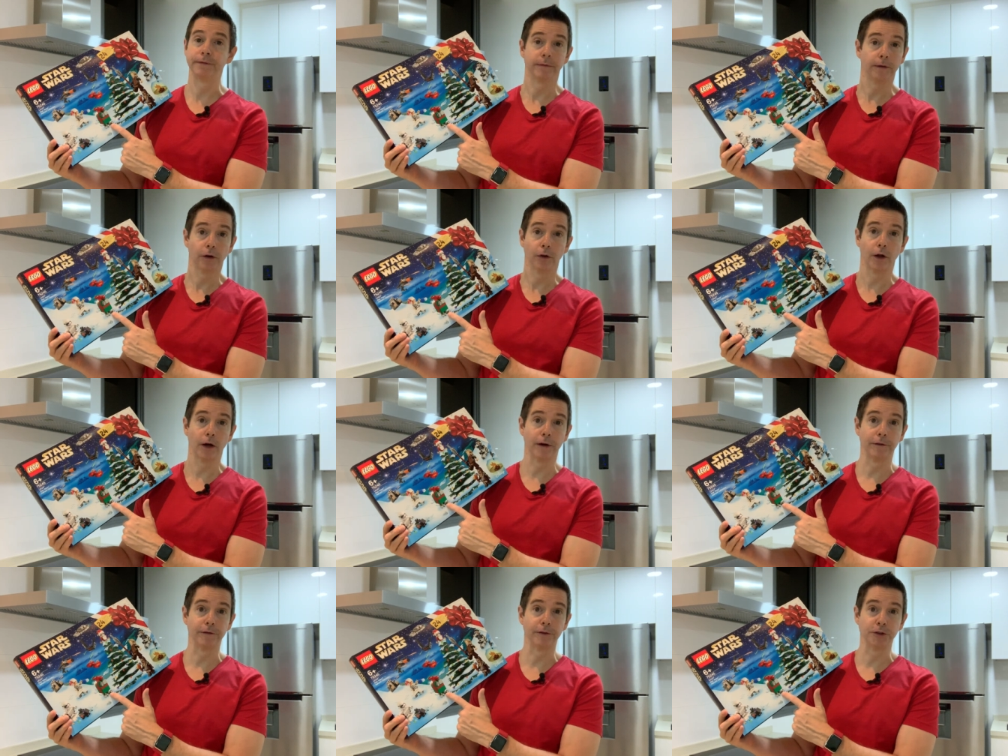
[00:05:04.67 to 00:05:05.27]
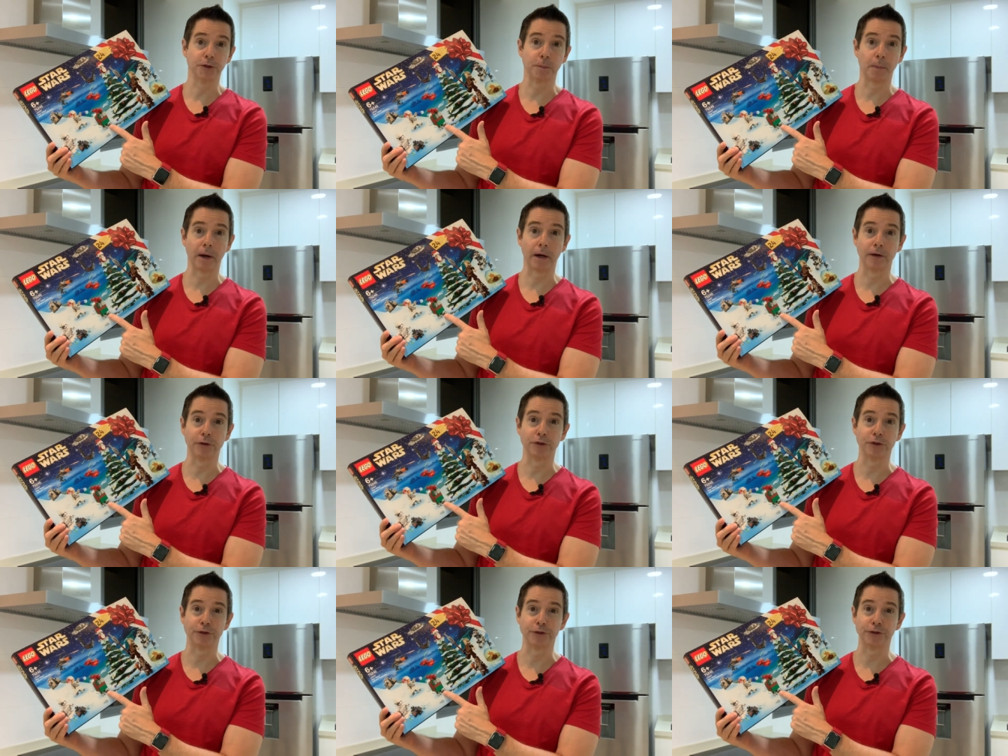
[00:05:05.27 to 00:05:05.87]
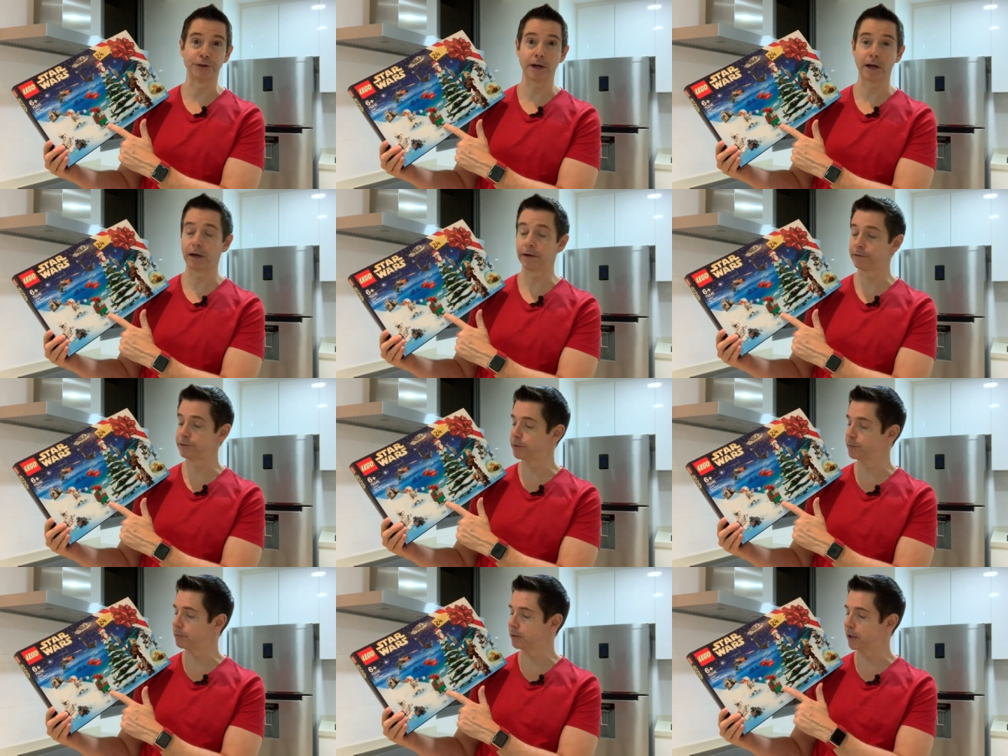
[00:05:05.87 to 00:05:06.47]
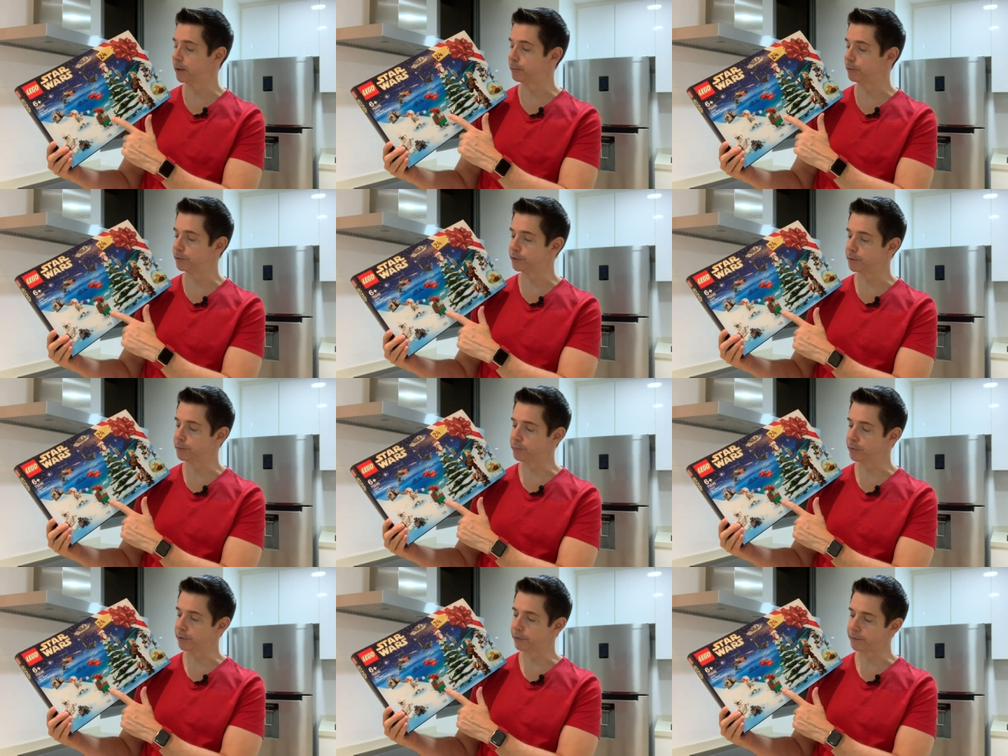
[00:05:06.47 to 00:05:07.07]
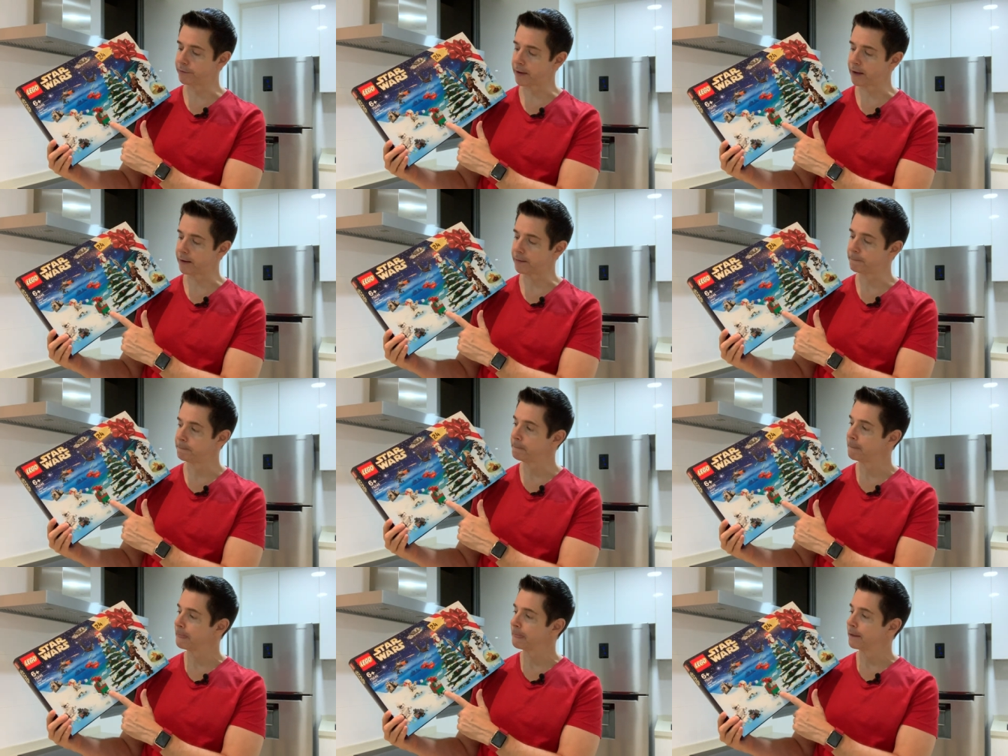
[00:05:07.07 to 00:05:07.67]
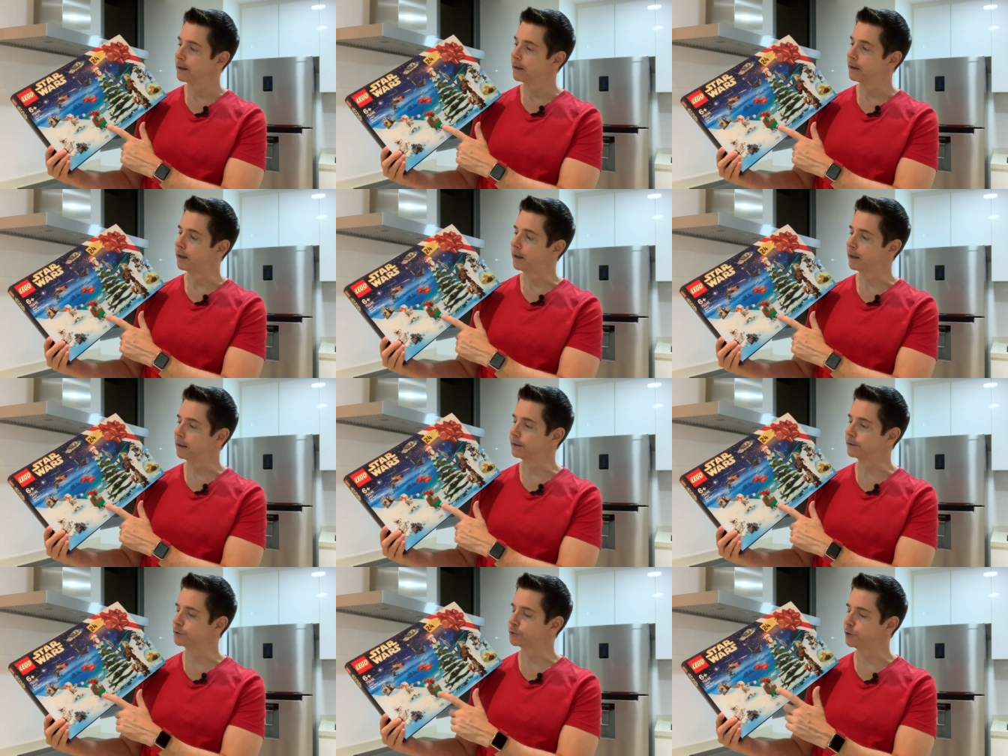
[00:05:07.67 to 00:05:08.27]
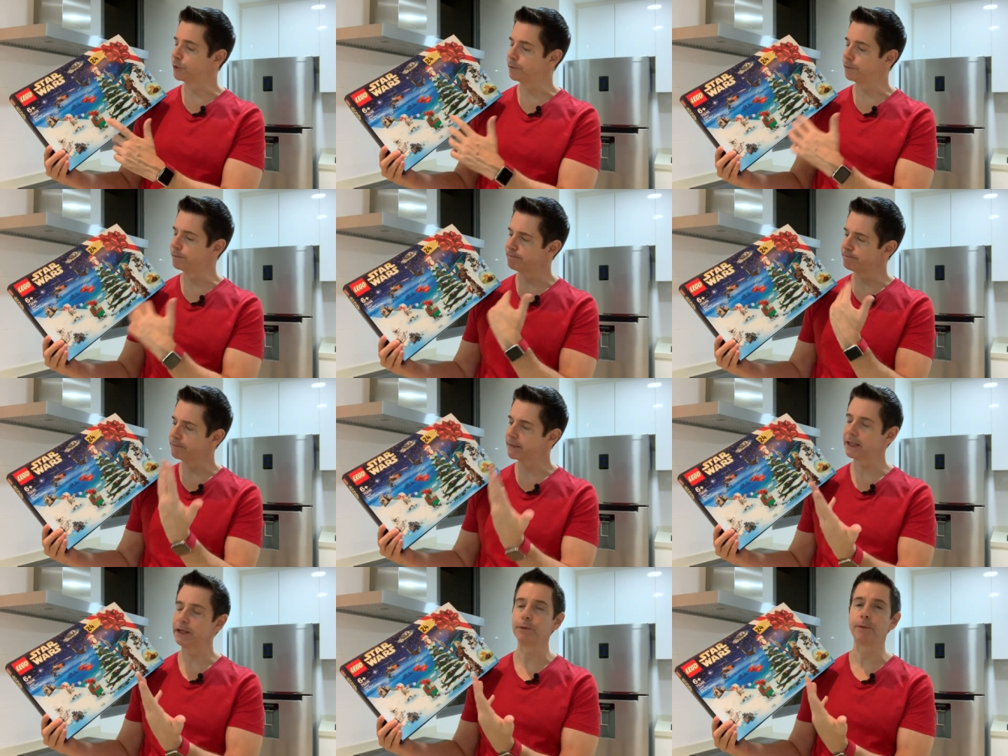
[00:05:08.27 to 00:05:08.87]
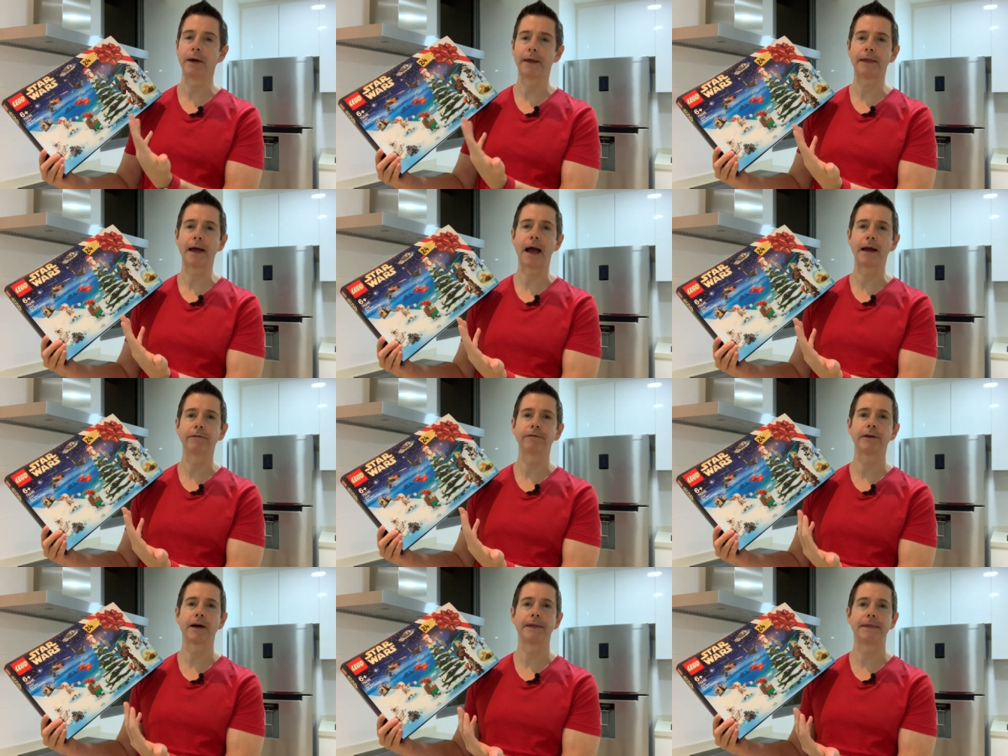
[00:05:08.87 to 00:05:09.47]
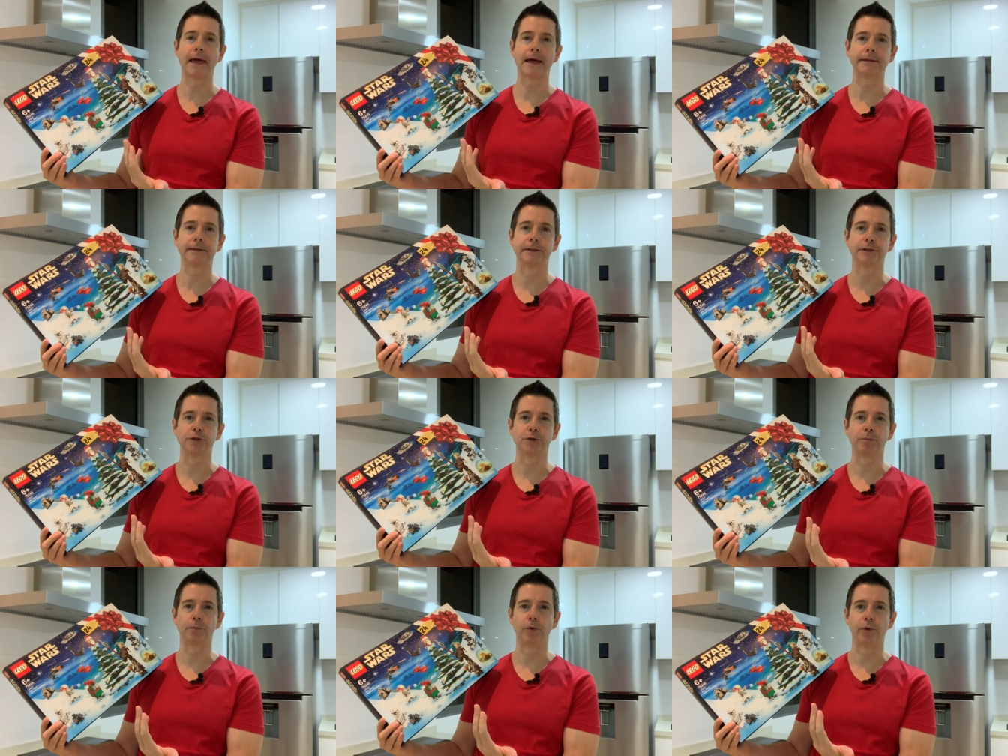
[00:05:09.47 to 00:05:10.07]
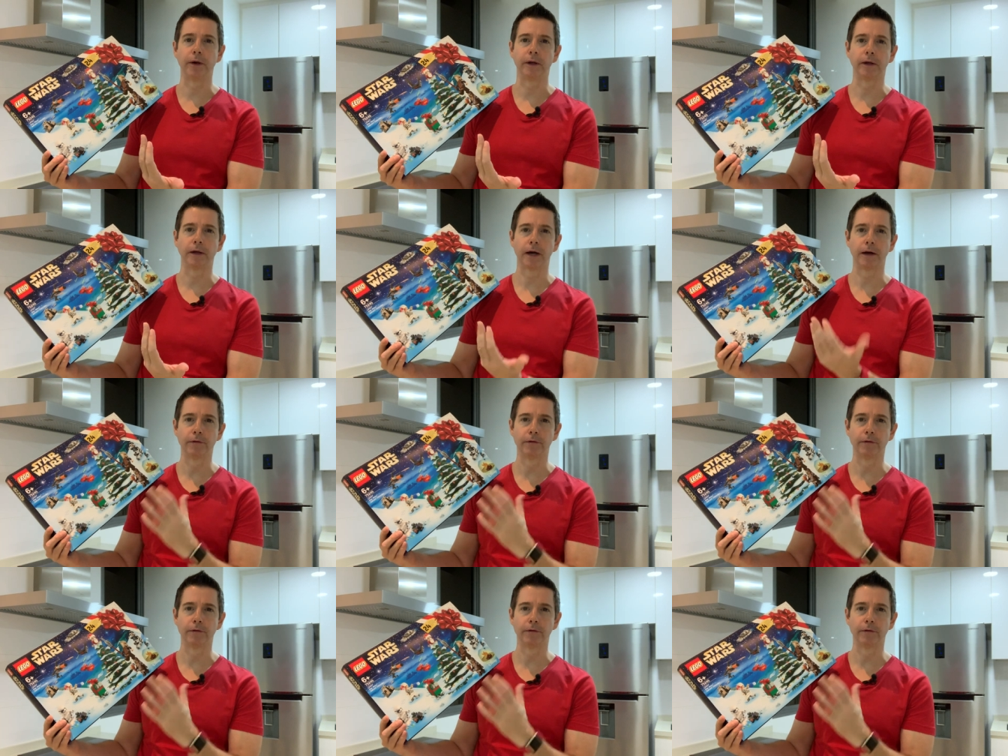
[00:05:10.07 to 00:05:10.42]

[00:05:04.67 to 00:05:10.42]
a lot of the spares yourself to be able to build that uh, so anyway, I find that disappointing.